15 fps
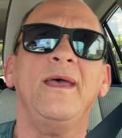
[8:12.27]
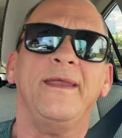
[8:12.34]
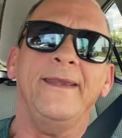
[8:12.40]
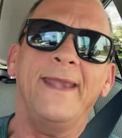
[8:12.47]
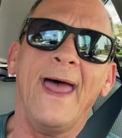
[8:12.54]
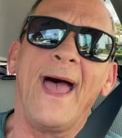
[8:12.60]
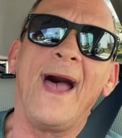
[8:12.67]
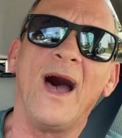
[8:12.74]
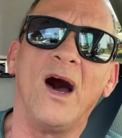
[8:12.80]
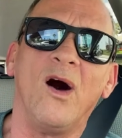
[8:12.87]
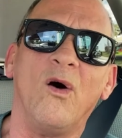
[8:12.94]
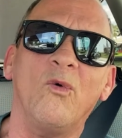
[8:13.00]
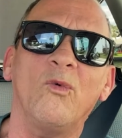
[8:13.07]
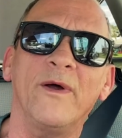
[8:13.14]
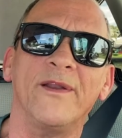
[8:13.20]

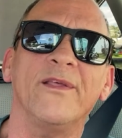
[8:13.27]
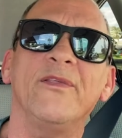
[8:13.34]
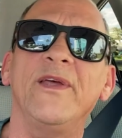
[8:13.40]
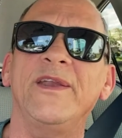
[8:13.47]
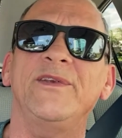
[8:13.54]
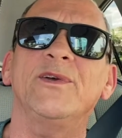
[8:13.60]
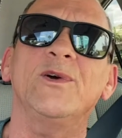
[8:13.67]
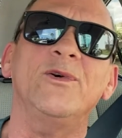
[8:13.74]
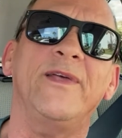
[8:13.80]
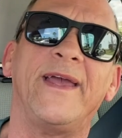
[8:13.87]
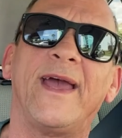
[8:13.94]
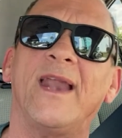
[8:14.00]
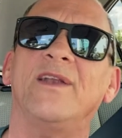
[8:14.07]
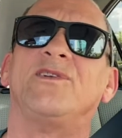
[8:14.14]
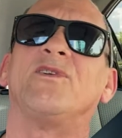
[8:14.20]
Now, what do they do? They
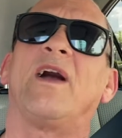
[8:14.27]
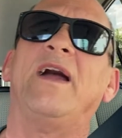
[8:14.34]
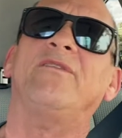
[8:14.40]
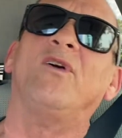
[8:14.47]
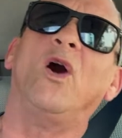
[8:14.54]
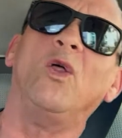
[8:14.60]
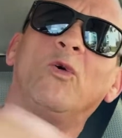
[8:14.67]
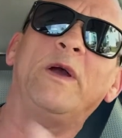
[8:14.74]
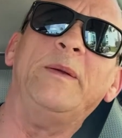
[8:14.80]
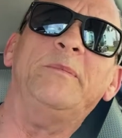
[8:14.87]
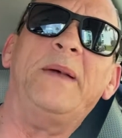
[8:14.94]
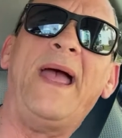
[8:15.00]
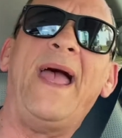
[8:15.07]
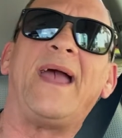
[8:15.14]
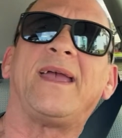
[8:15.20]
got to drive all the way
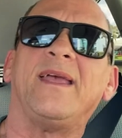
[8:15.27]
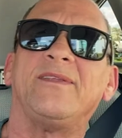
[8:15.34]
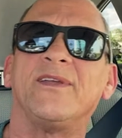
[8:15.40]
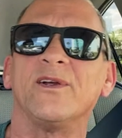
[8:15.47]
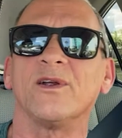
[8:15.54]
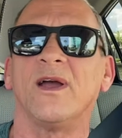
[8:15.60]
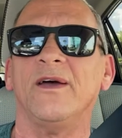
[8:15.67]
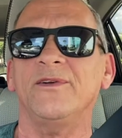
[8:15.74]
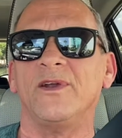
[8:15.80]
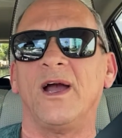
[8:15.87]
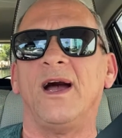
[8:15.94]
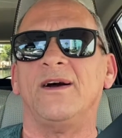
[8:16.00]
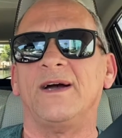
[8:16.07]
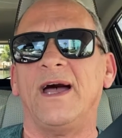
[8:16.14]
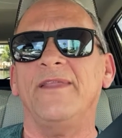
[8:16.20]
back at their under
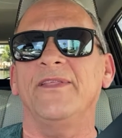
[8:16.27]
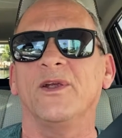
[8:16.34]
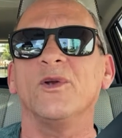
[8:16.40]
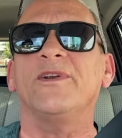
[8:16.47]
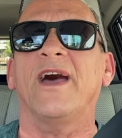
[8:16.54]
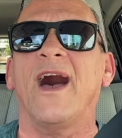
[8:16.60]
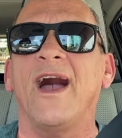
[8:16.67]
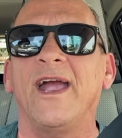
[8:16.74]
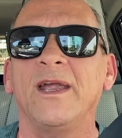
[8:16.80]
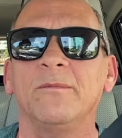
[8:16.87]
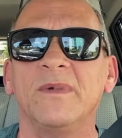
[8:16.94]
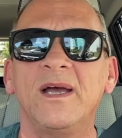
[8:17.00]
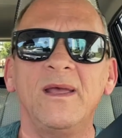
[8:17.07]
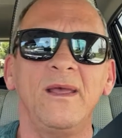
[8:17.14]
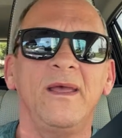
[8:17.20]
uh, on their dime,